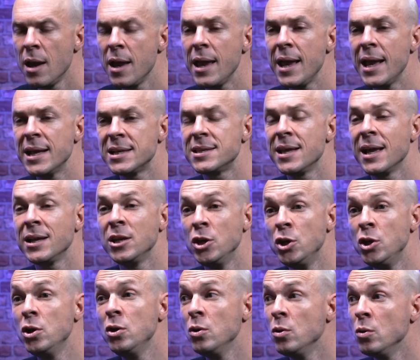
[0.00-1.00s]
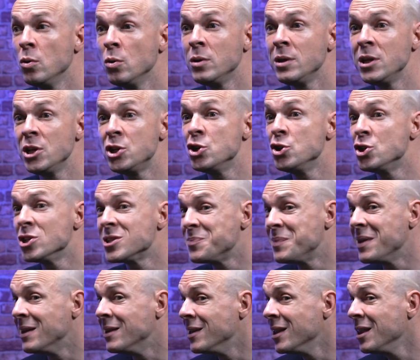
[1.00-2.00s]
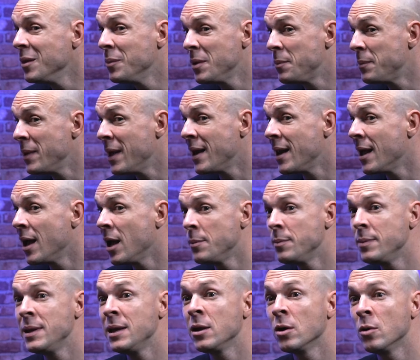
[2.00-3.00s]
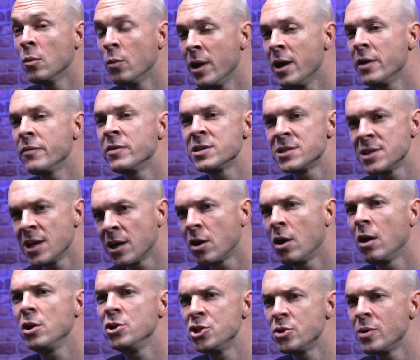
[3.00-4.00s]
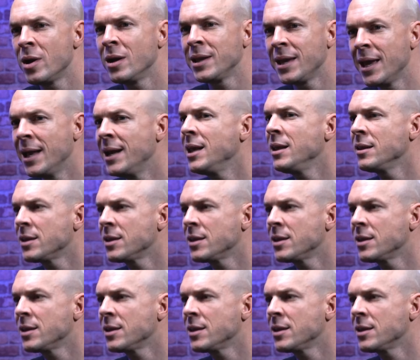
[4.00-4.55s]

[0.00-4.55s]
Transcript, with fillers: It's that you need to just be a little bit better at being aware of the psychology around getting